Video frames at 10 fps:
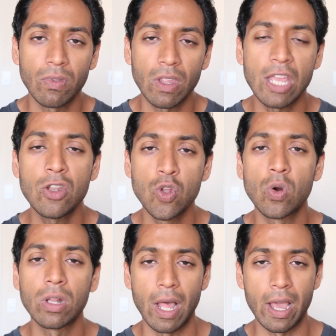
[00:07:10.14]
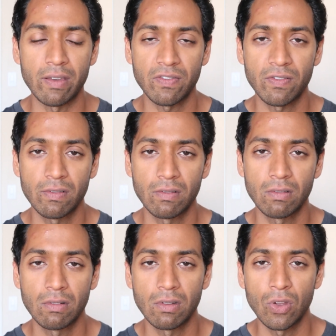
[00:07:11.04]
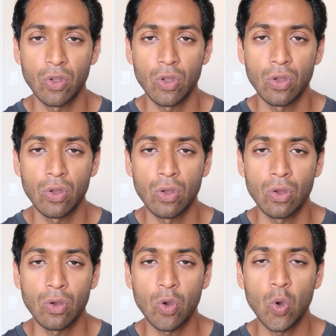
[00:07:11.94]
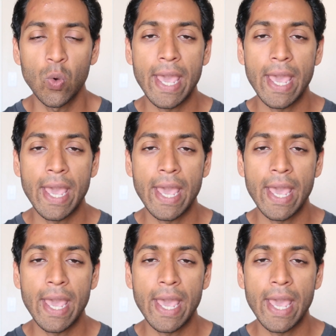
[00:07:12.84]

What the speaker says: in your life who